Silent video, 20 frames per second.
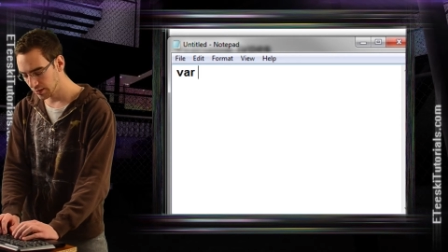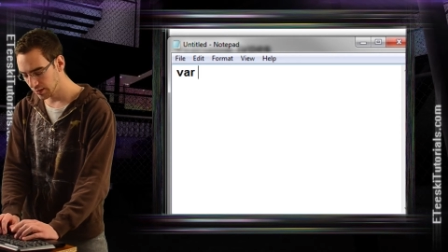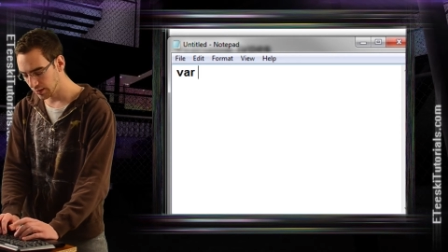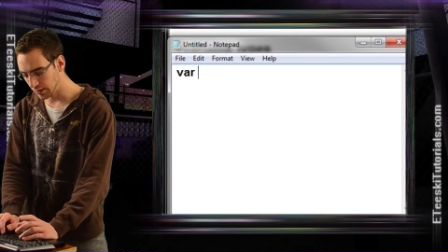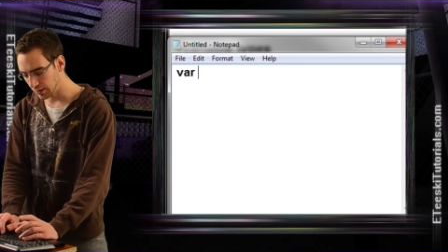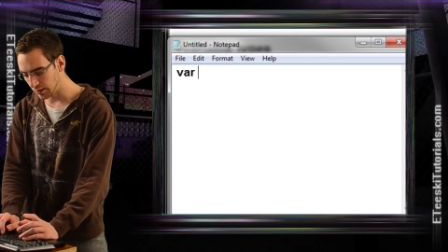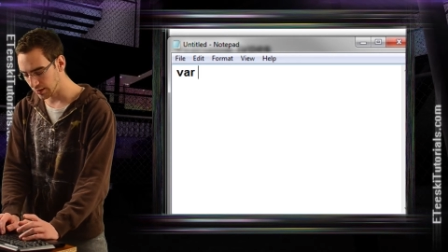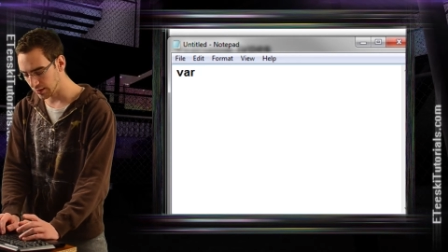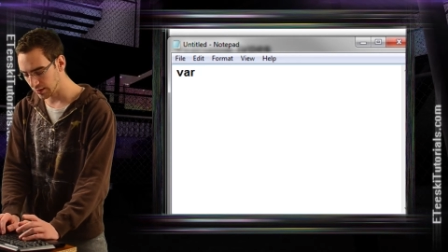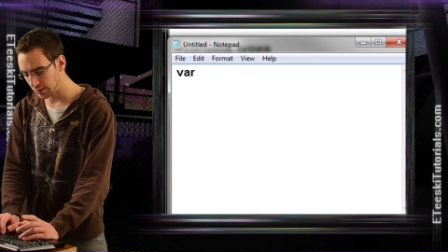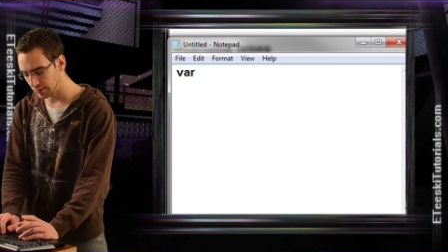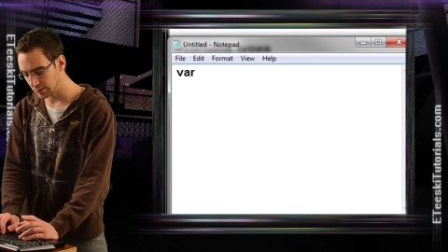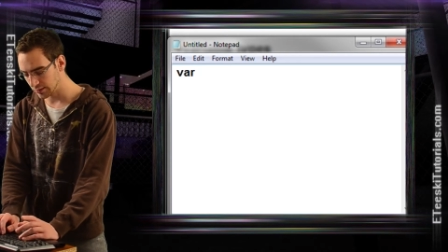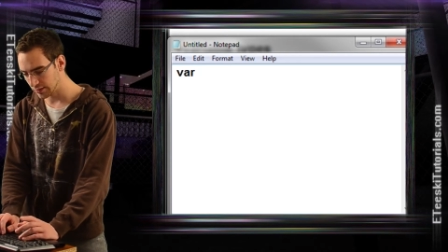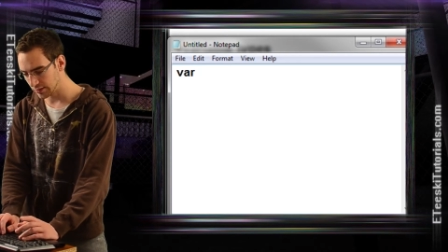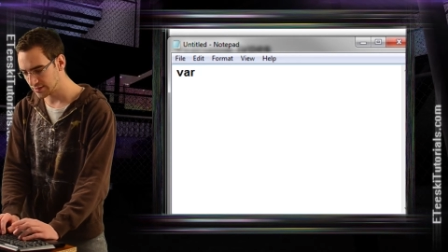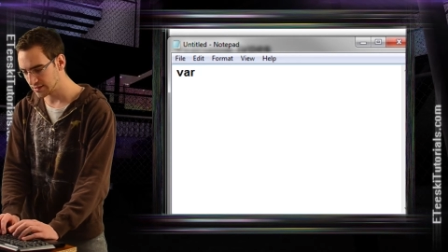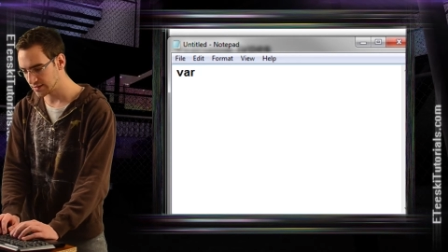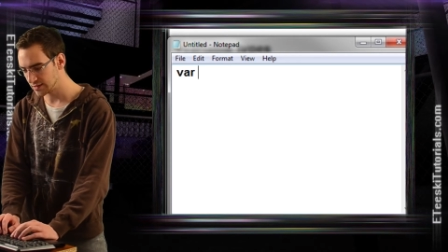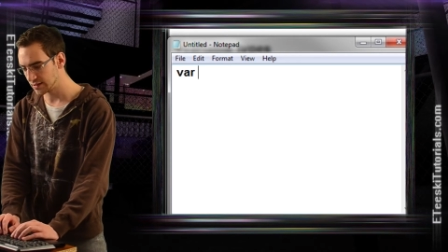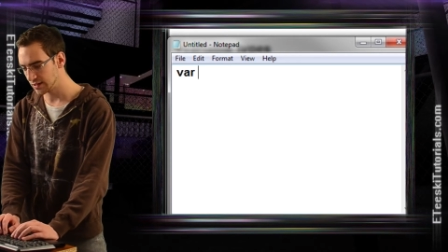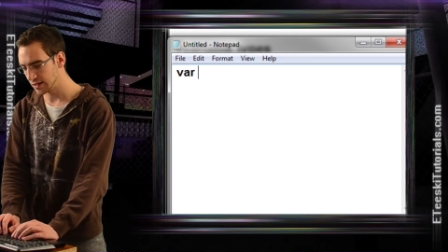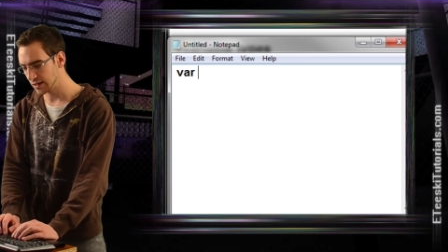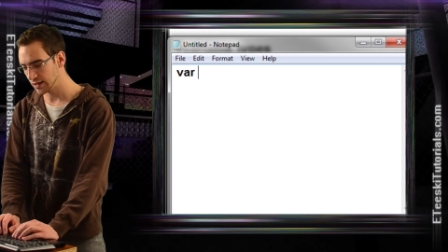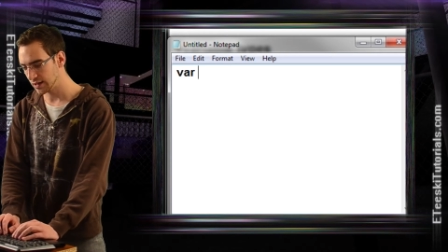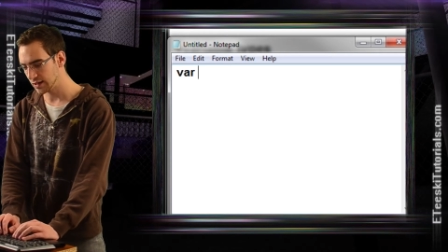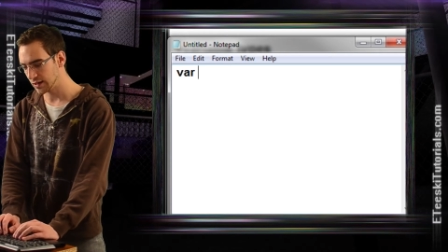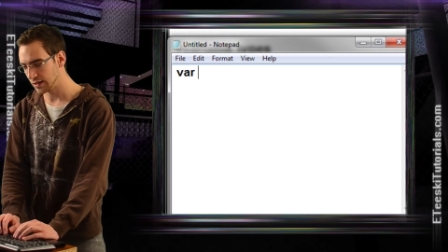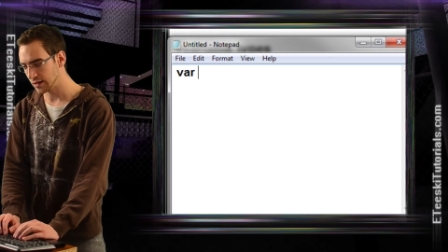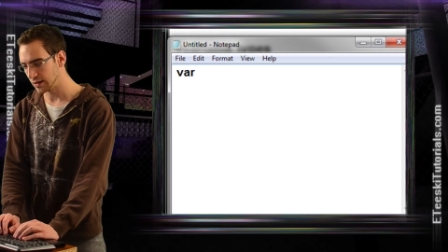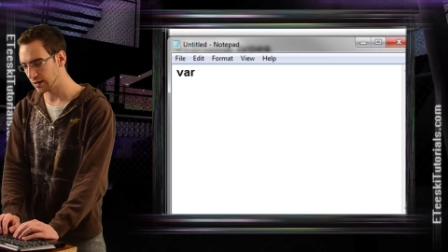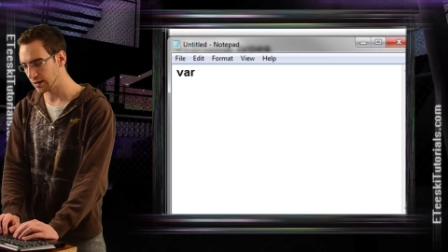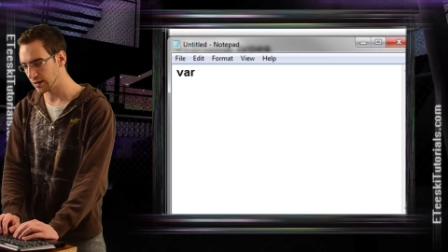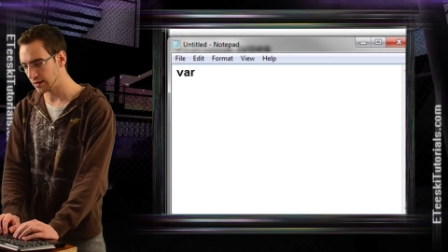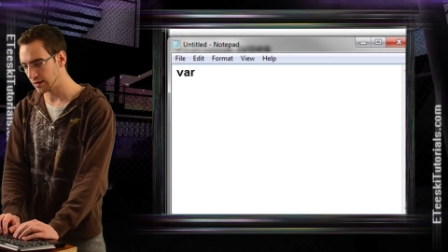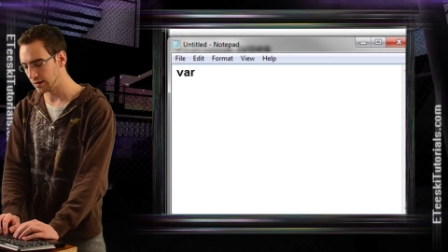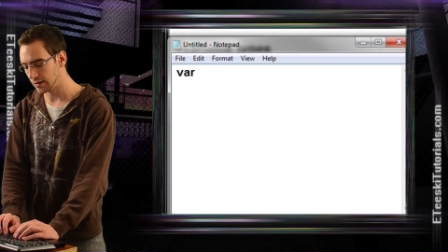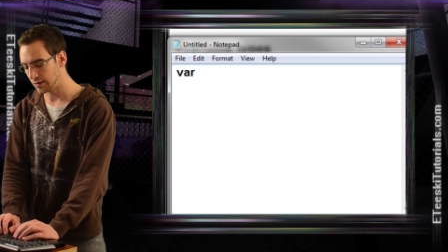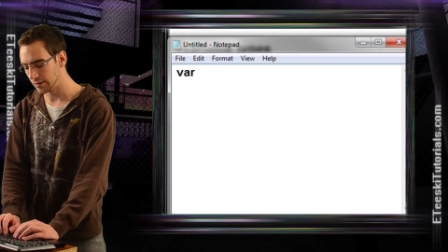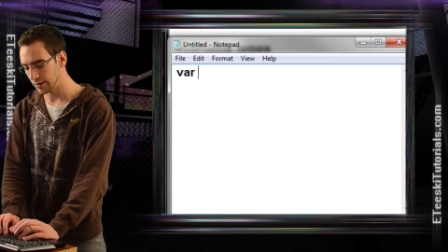Uh, let's say
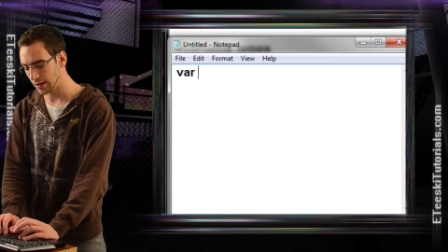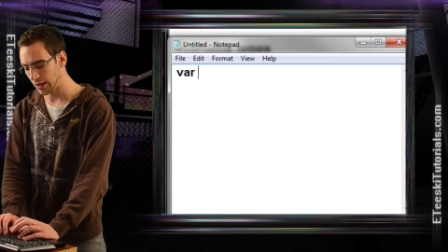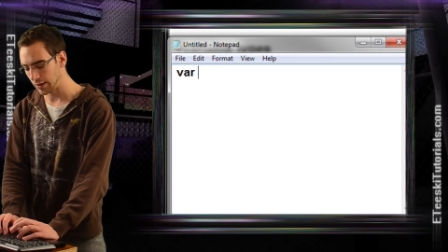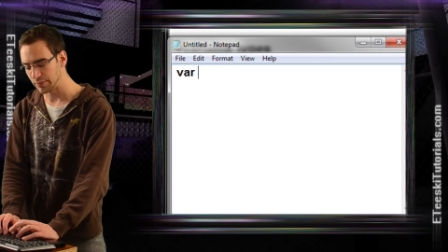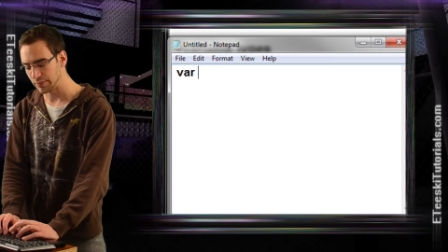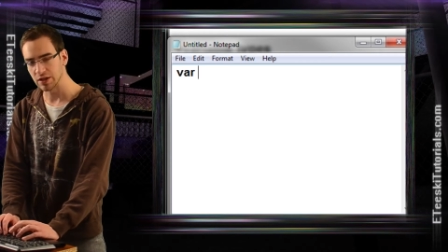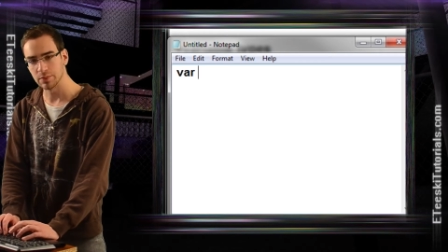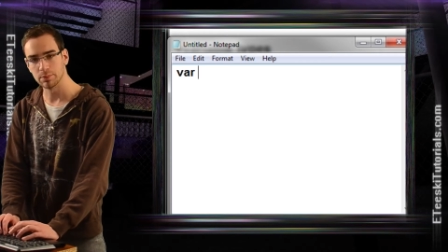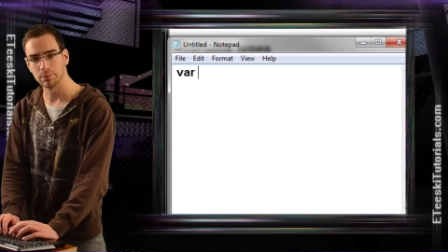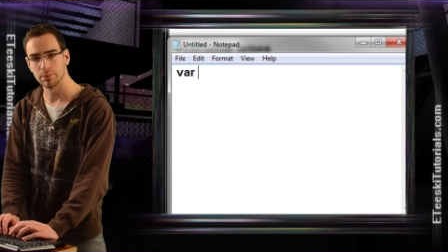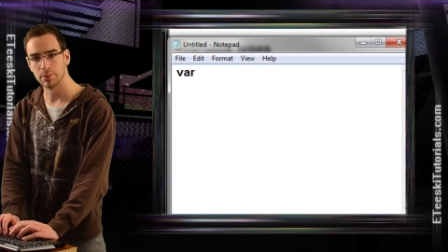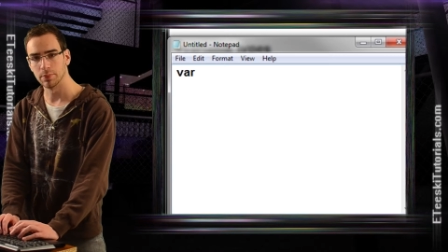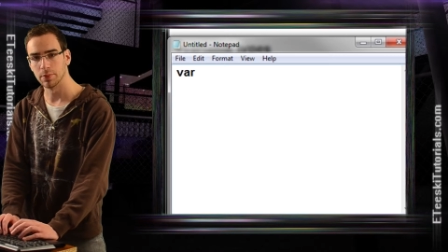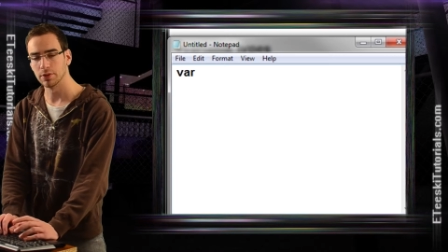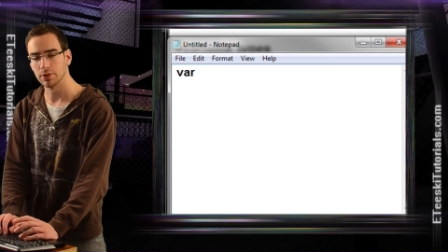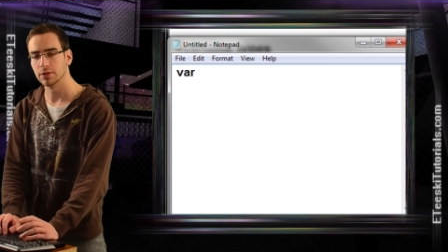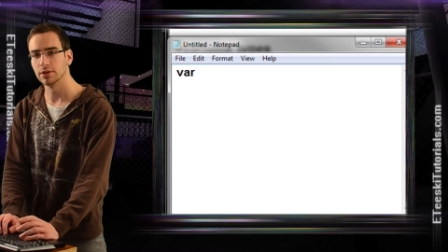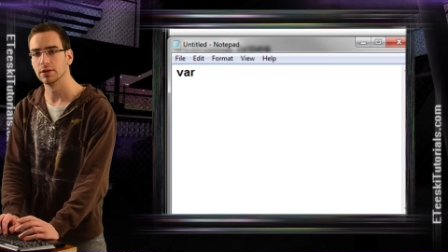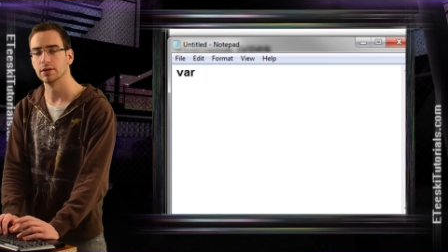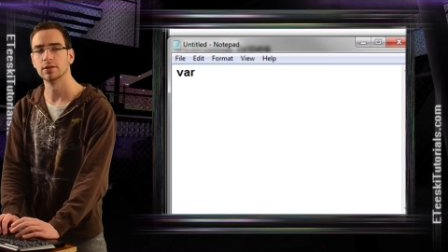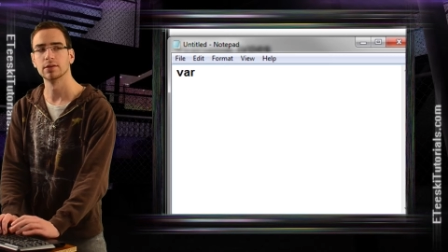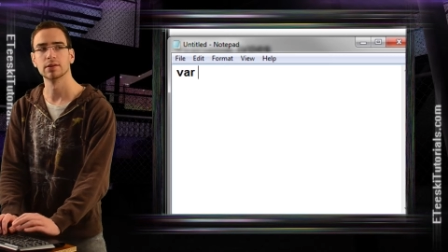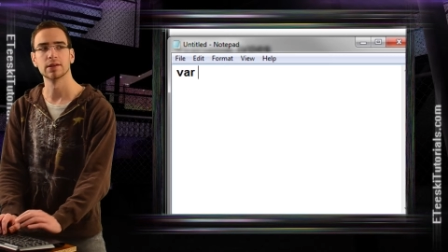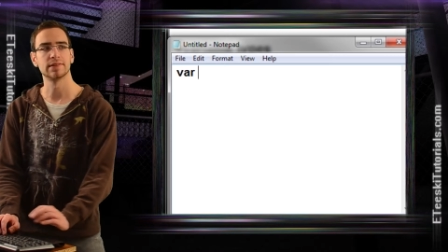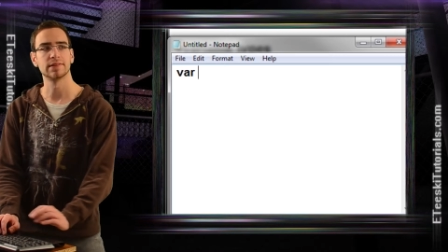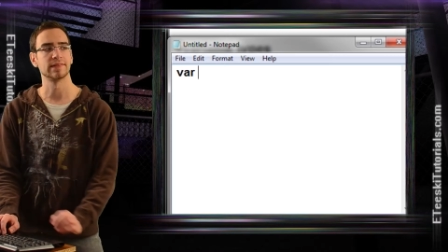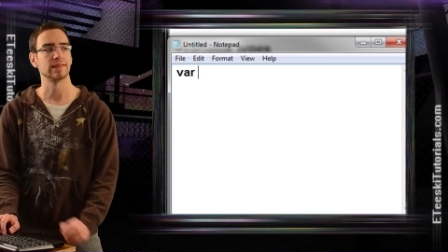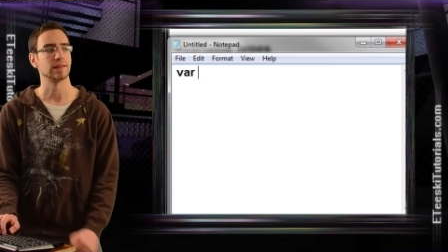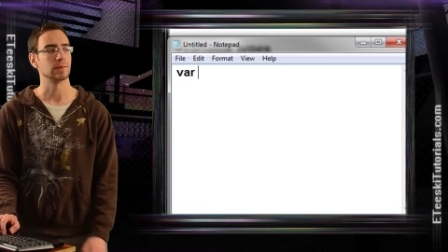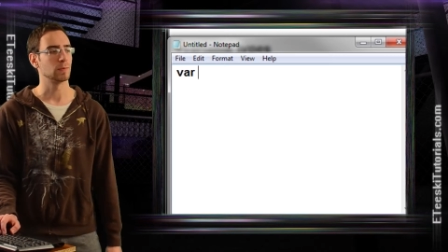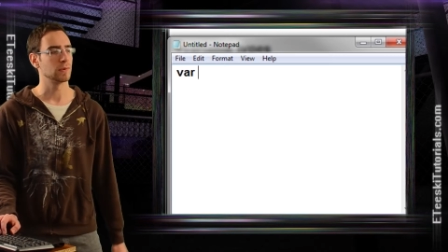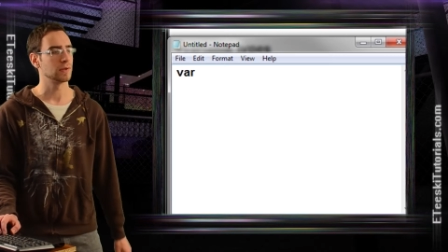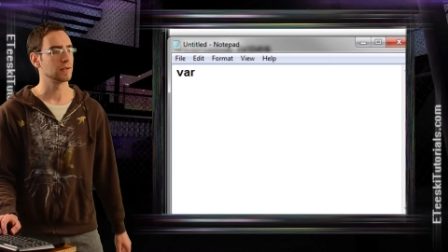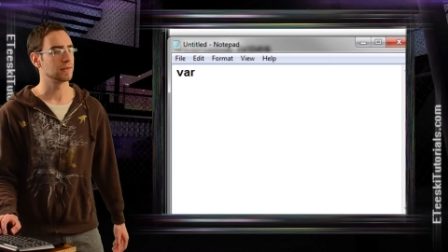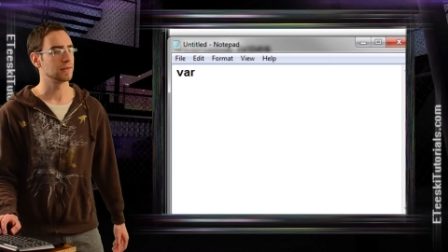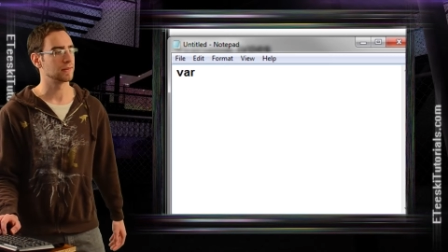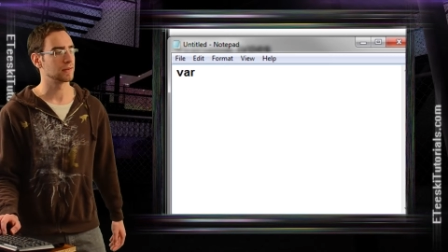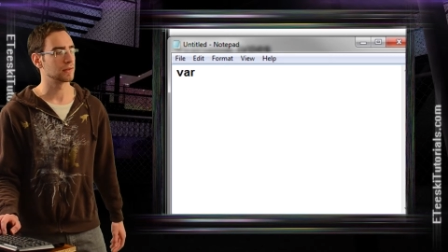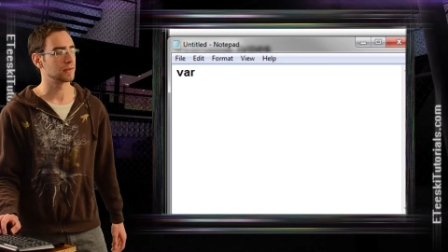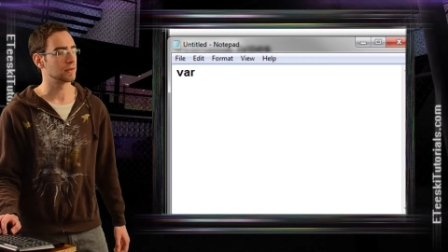uh, how many bullet, or let's see what
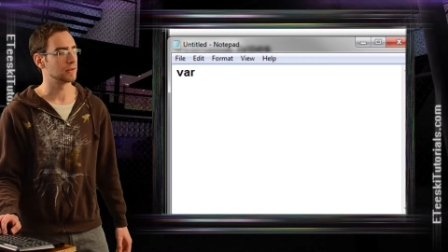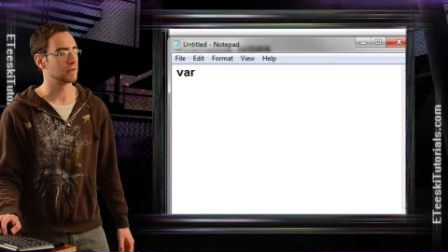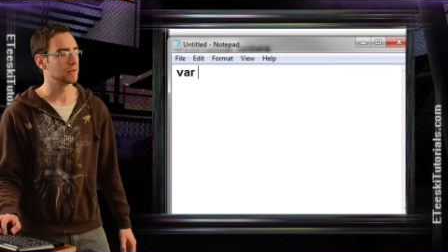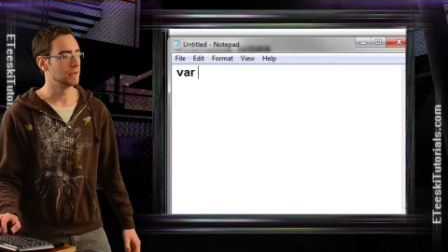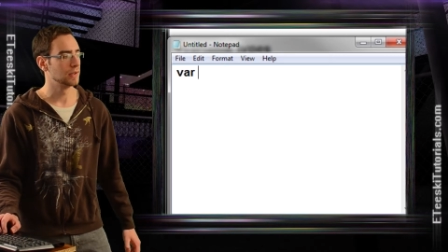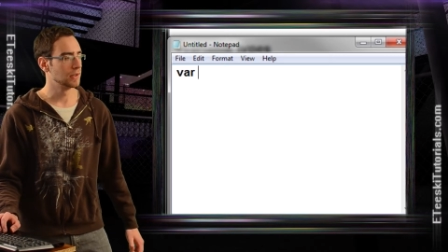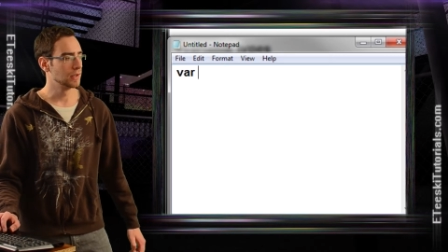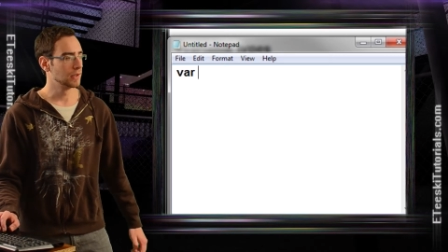is a good.